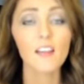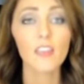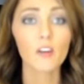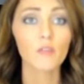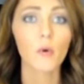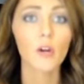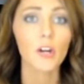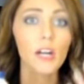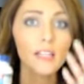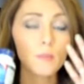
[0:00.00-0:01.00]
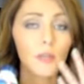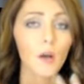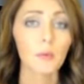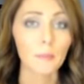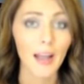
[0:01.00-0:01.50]
Therefore, it's been
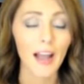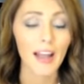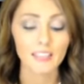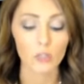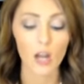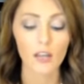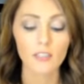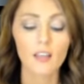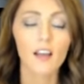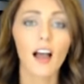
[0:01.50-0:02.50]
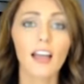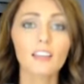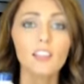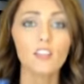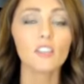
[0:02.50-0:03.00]
helping my eyes a lot. I
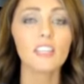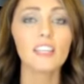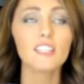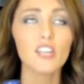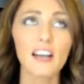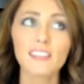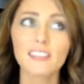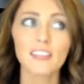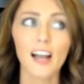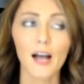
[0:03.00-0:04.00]
literally just